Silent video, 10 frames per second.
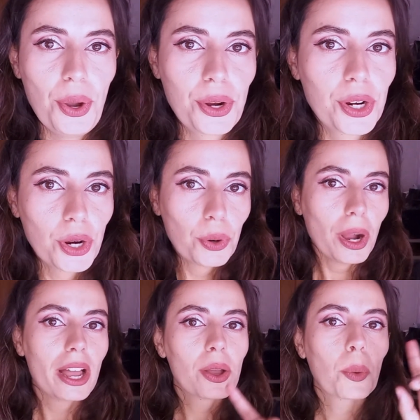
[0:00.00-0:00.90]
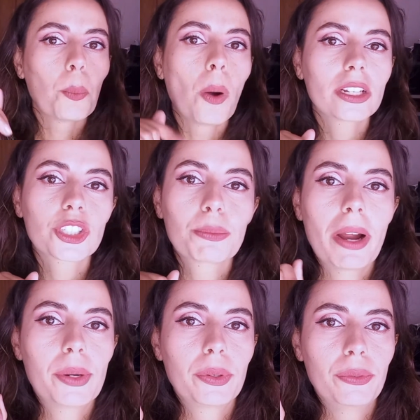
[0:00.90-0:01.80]
go watch my
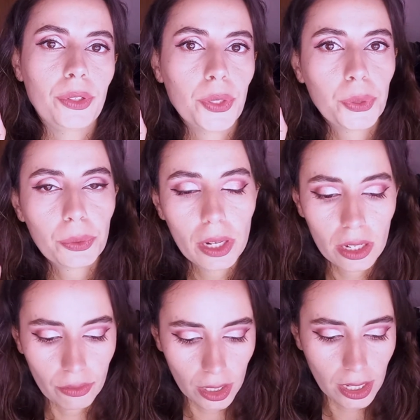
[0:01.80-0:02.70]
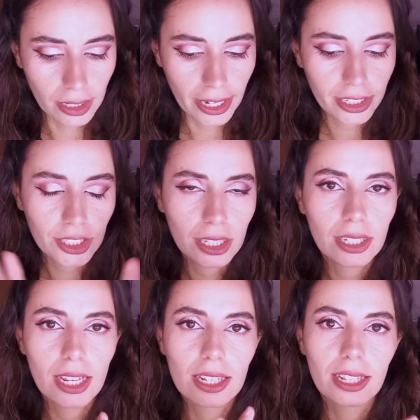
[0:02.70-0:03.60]
review of the collection
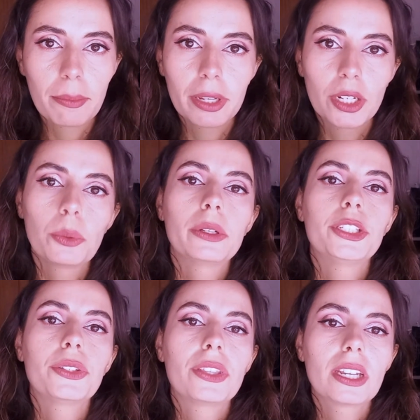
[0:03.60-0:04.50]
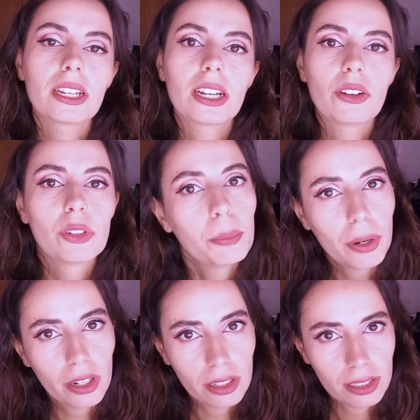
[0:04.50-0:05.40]
and let me know what you think of the
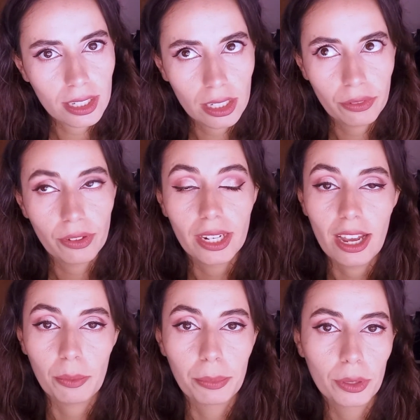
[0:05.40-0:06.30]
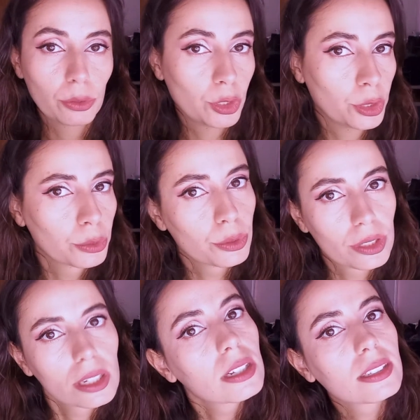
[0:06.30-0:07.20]
product and if it helped you choose
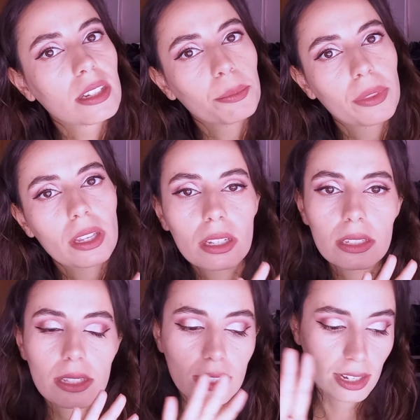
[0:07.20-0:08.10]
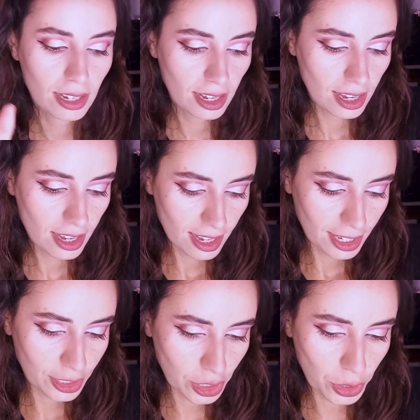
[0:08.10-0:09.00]
some things.
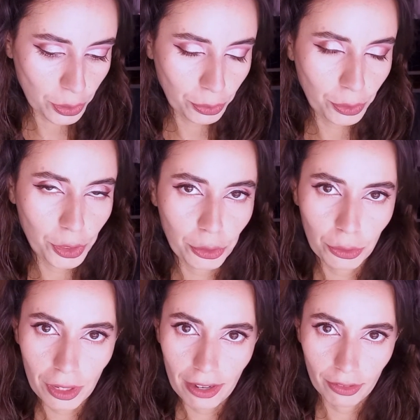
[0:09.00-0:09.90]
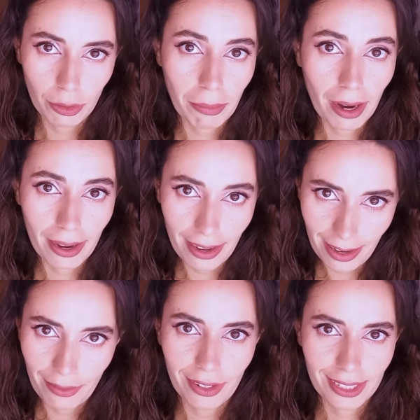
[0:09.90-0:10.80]
So you don't have to buy
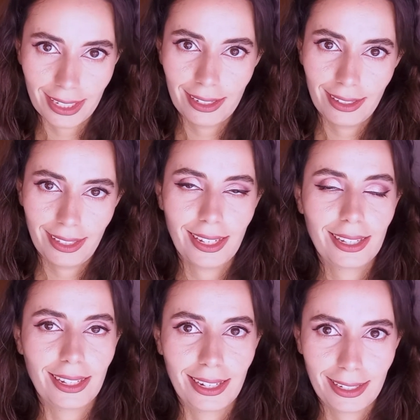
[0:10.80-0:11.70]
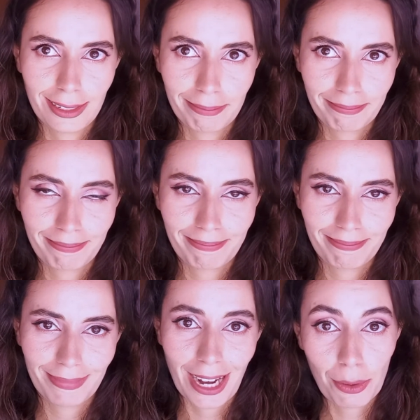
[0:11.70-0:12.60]
every single thing like
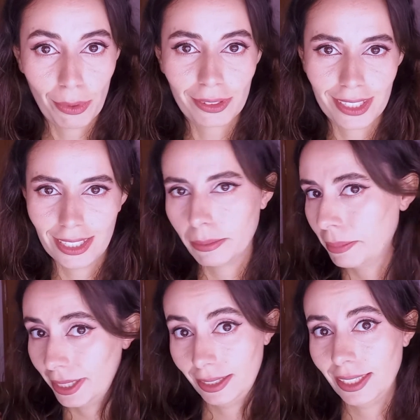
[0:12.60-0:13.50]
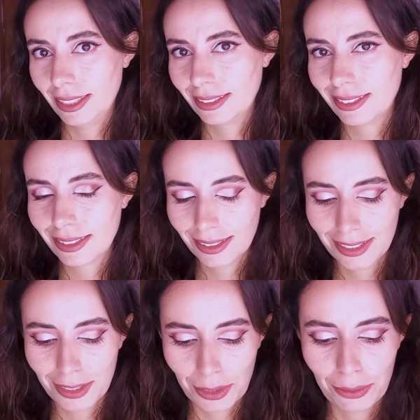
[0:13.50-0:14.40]
I wanted but didn't.
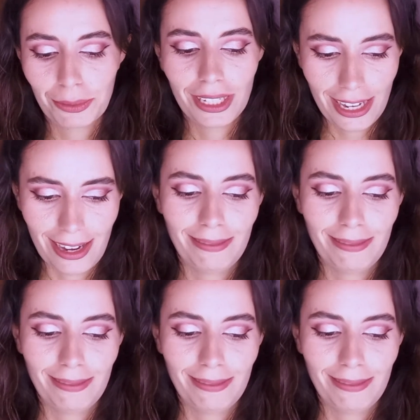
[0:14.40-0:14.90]
So yeah.